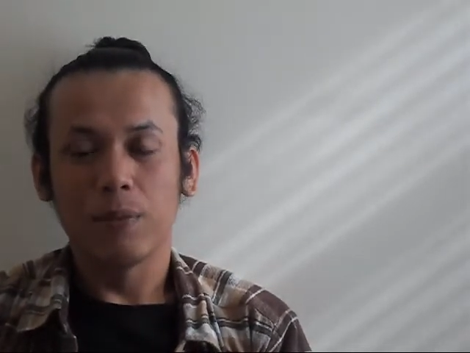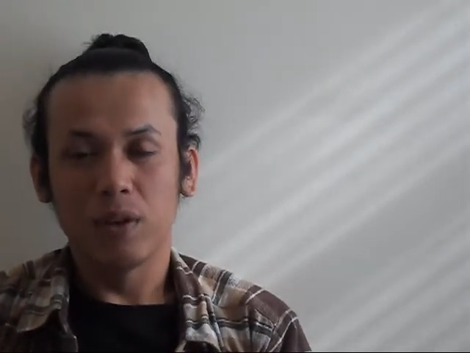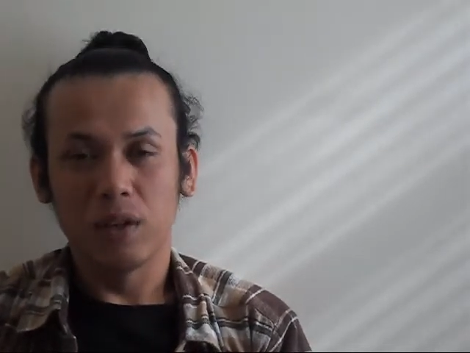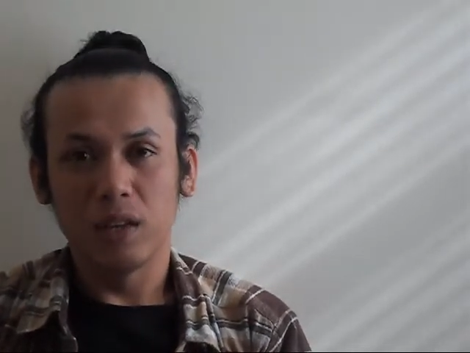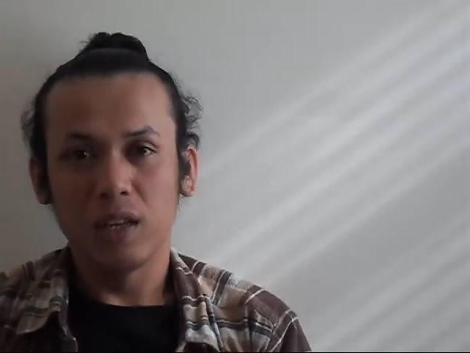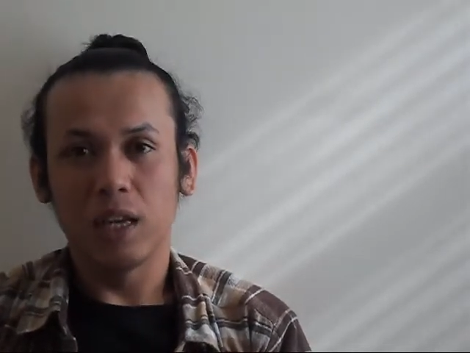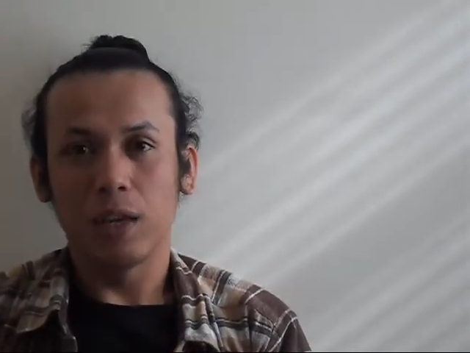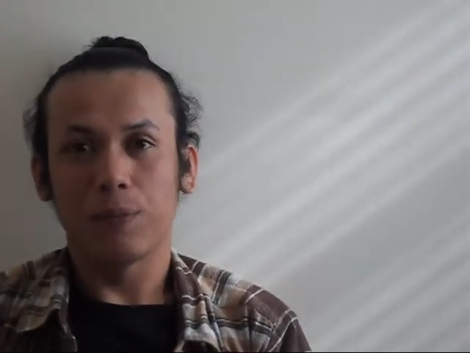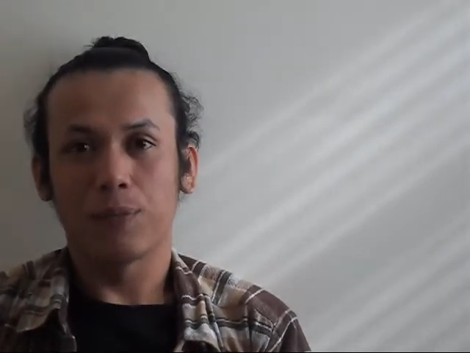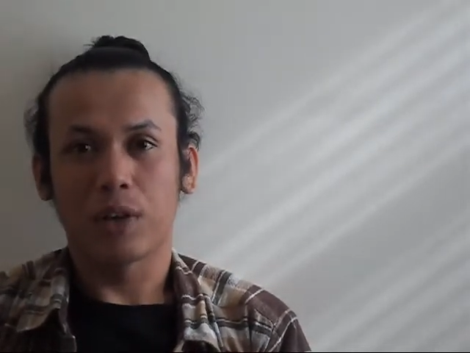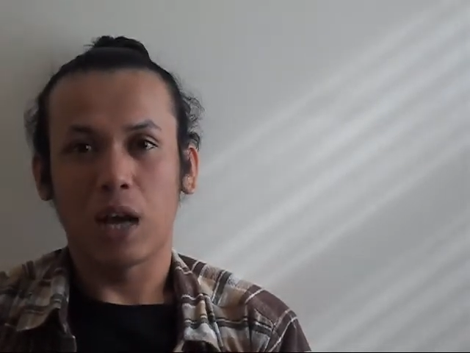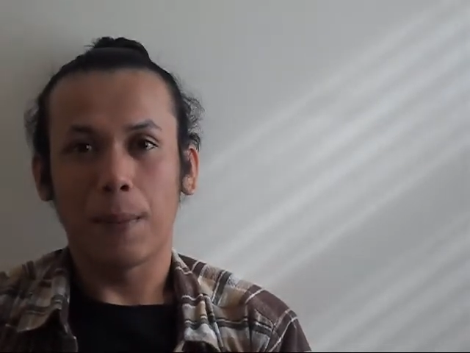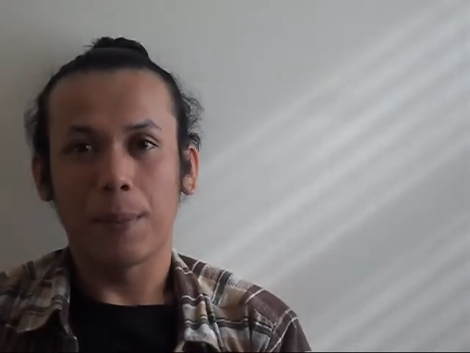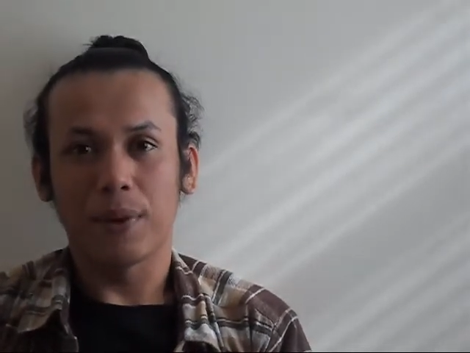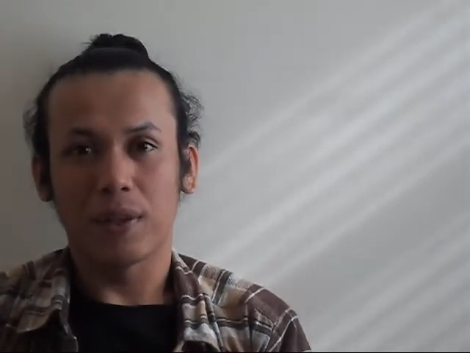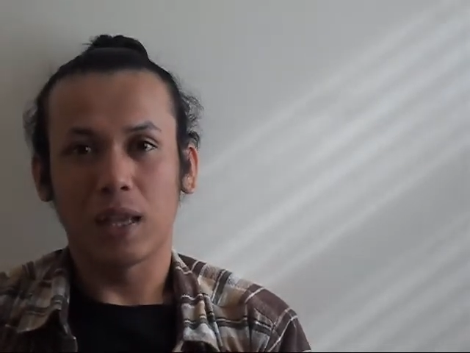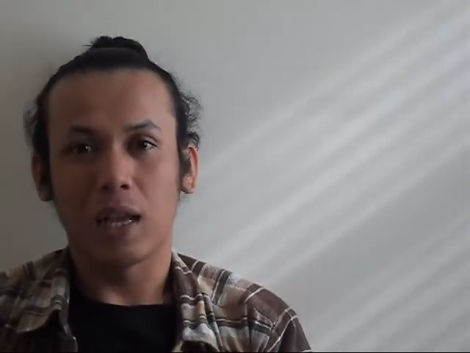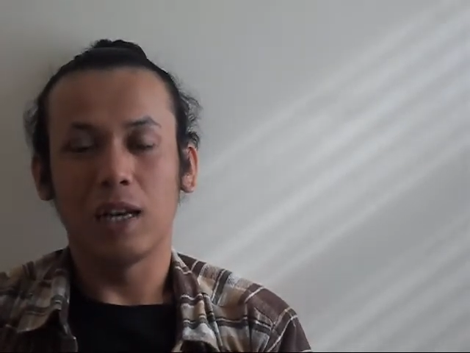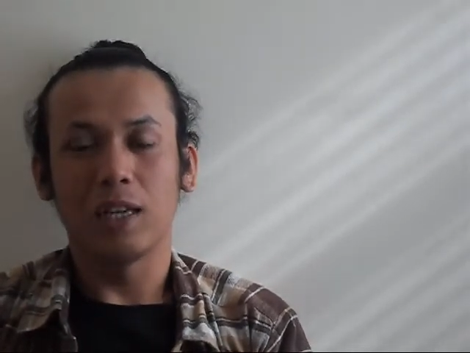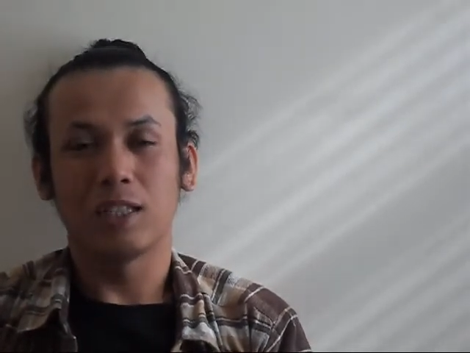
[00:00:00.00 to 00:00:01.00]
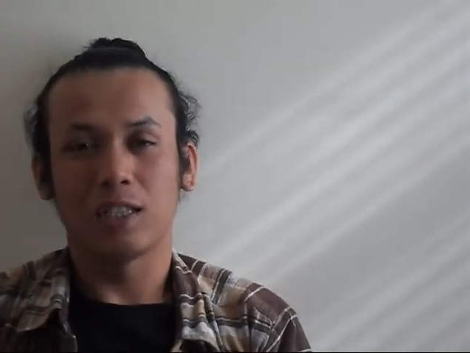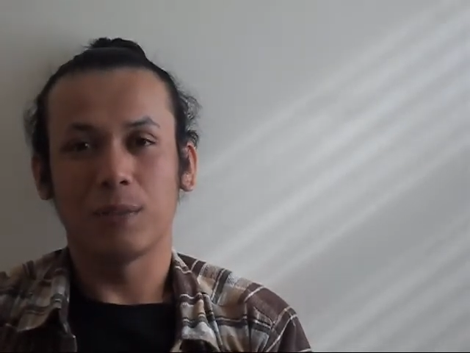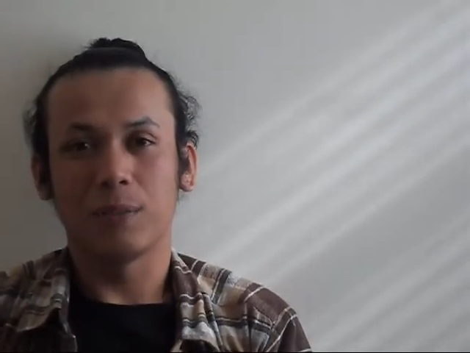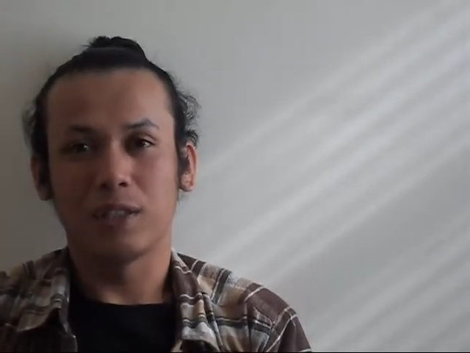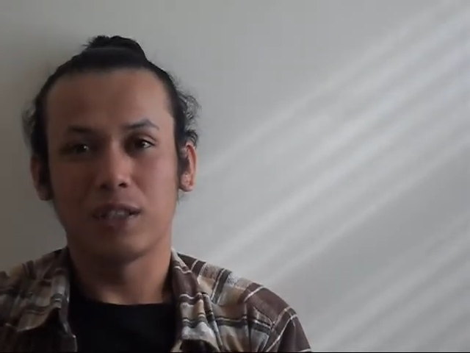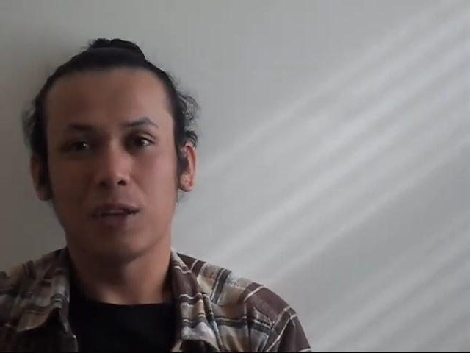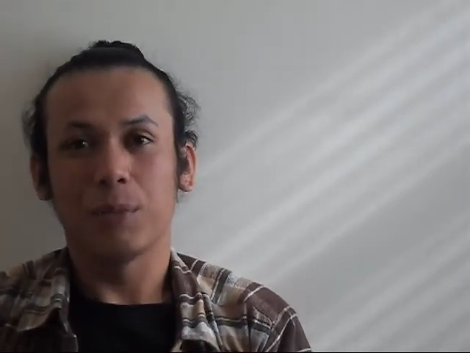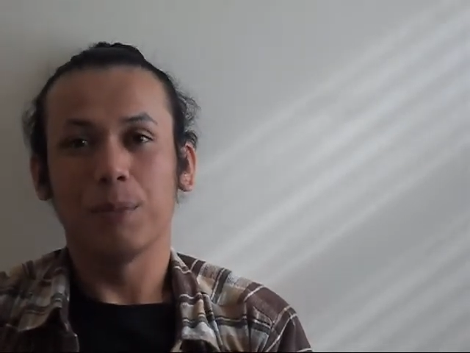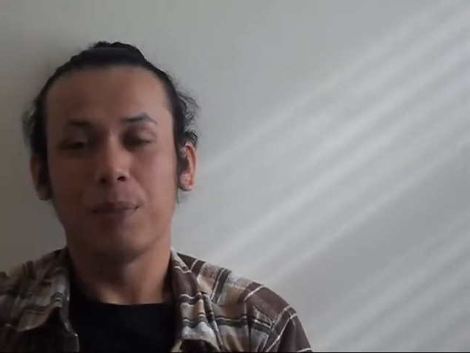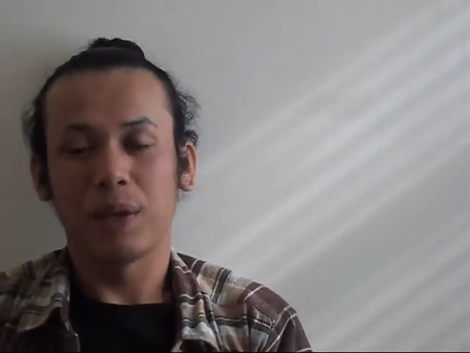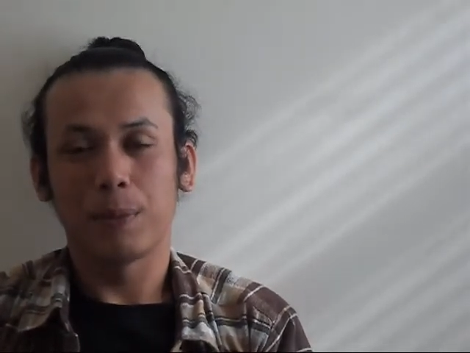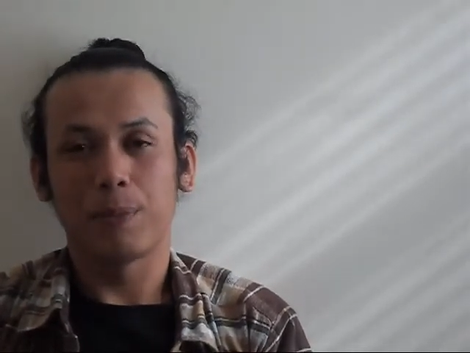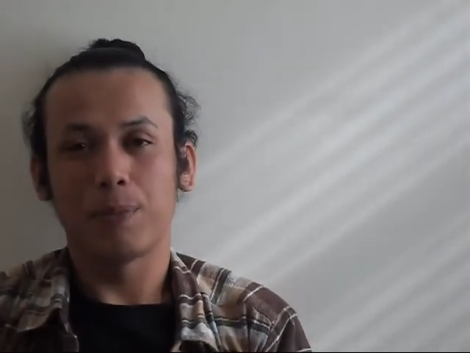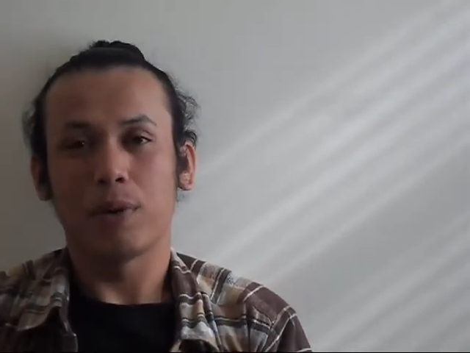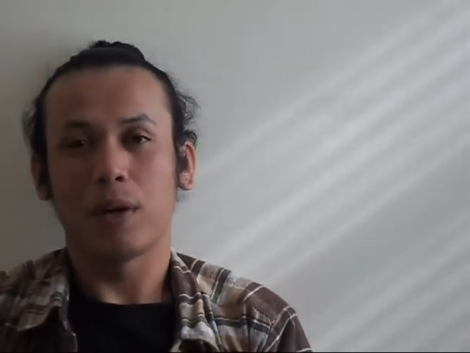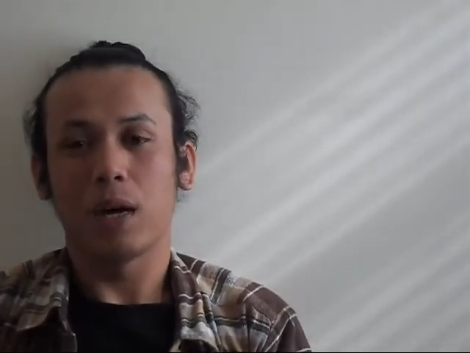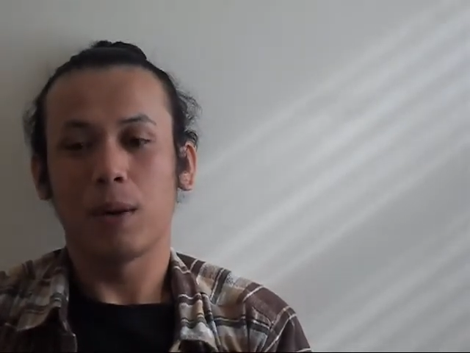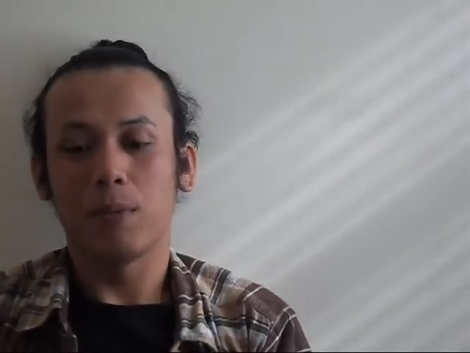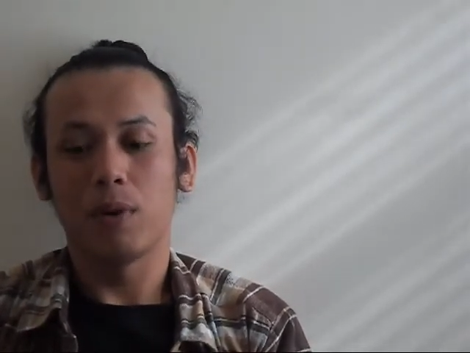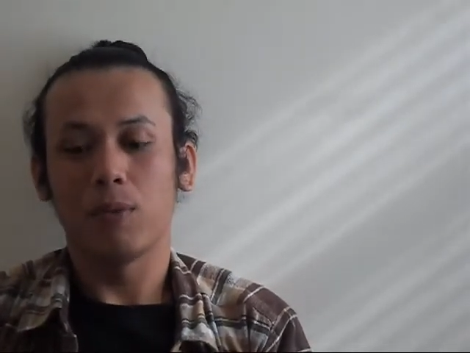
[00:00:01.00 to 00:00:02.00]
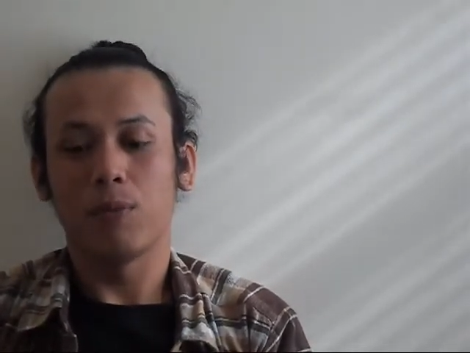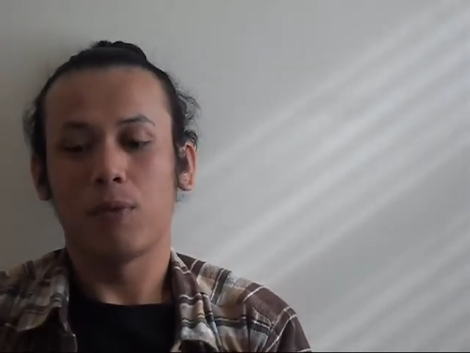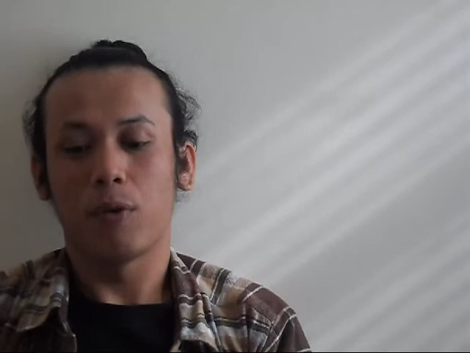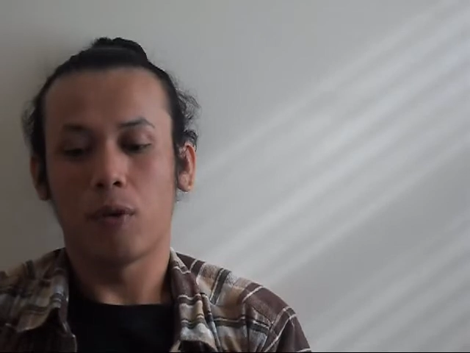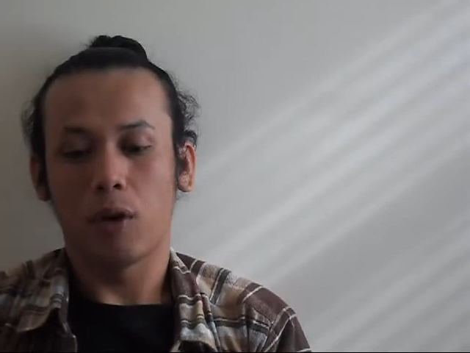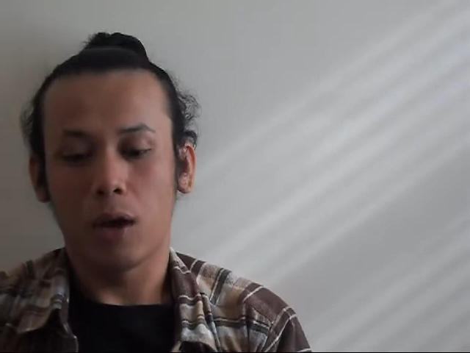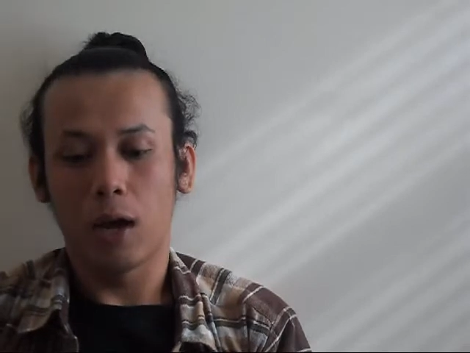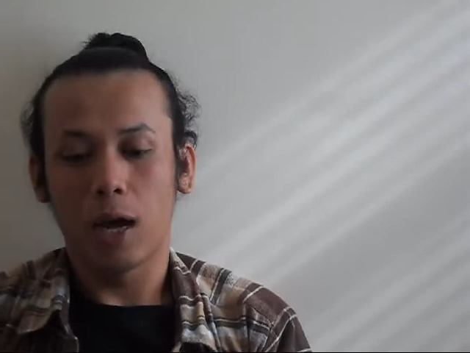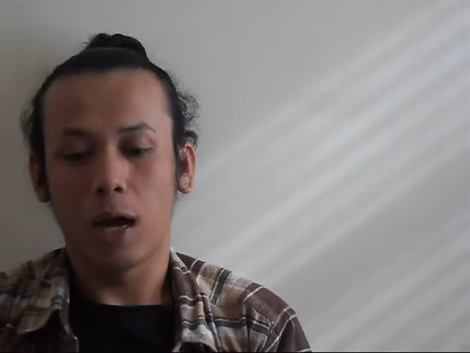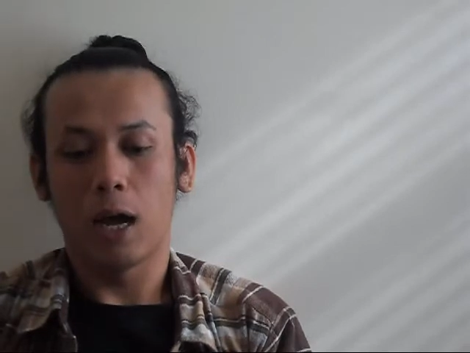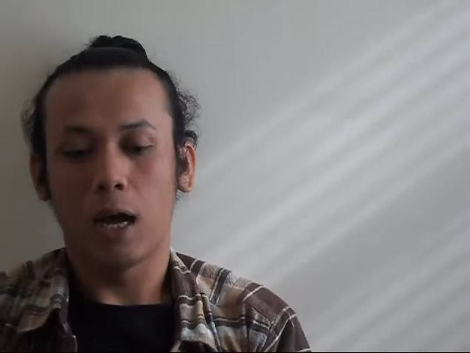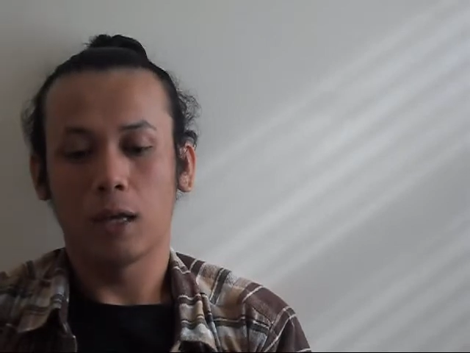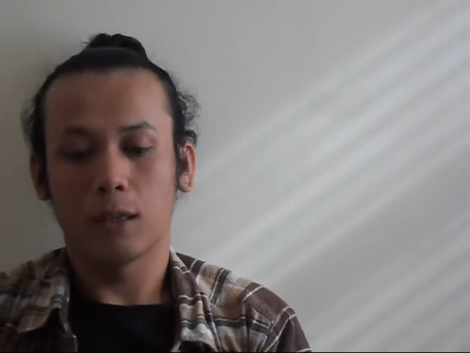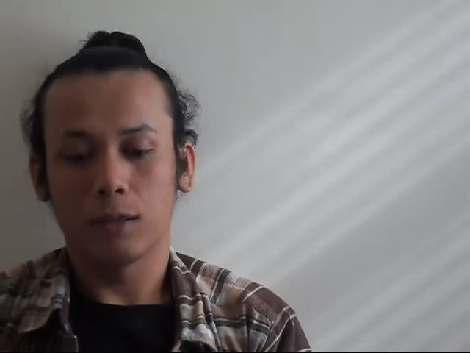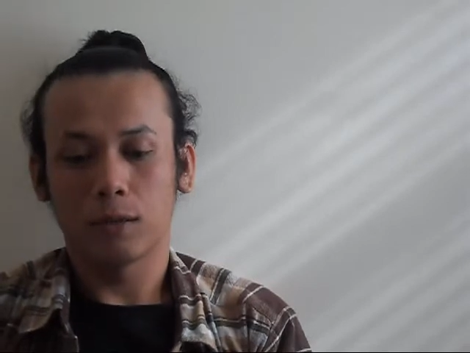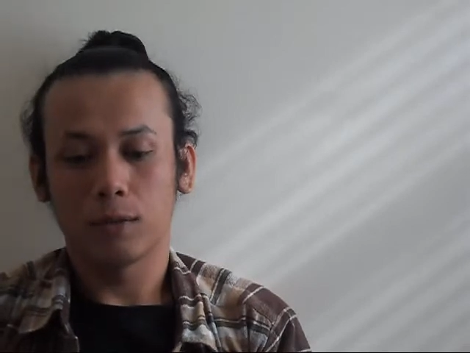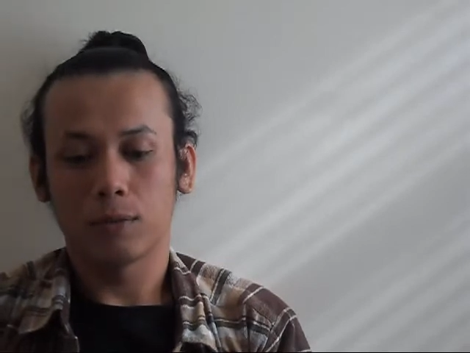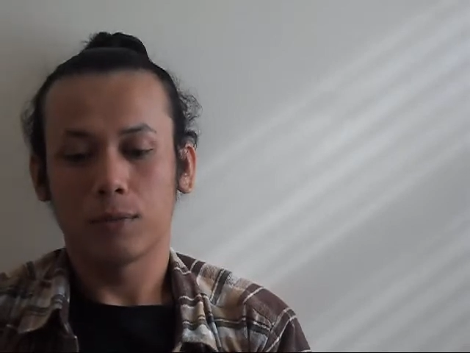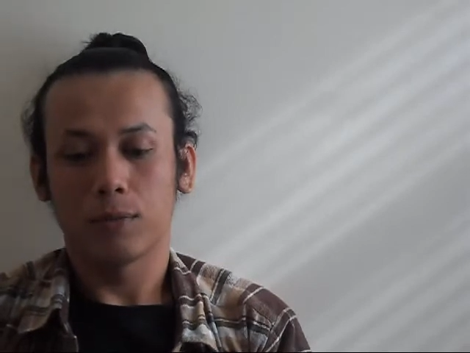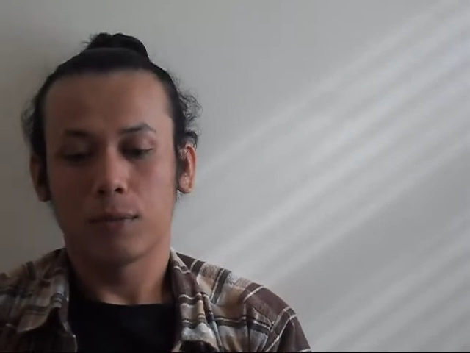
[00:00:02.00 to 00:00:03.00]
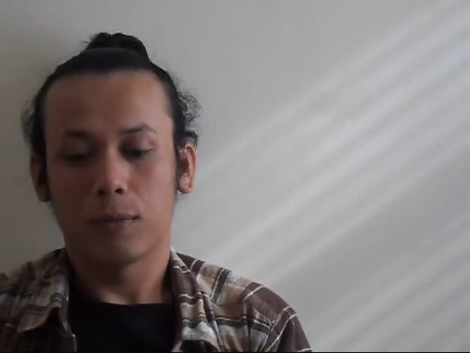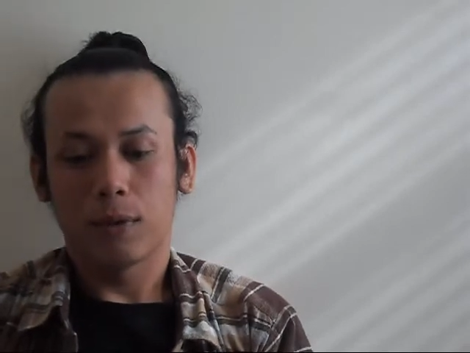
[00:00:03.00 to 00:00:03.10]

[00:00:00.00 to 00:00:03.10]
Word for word: believe capitalism is a big problem for us.